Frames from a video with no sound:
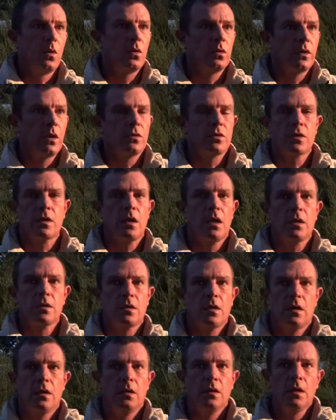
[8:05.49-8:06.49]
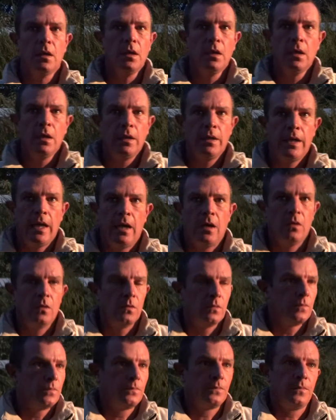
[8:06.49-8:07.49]
all those cars are
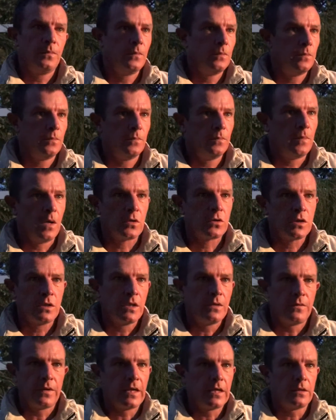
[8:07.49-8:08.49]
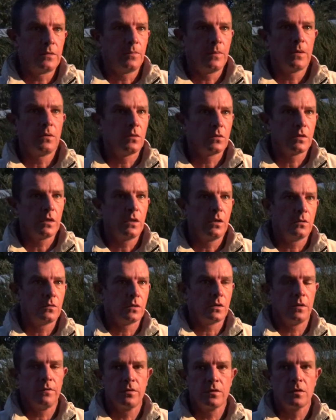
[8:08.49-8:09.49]
now mostly wrecked because they don't
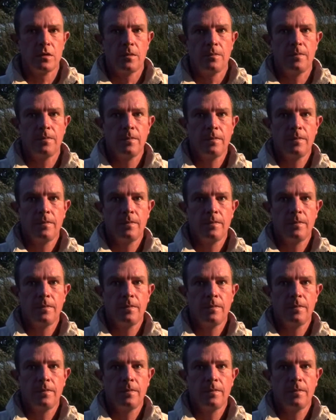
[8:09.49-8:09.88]
service them.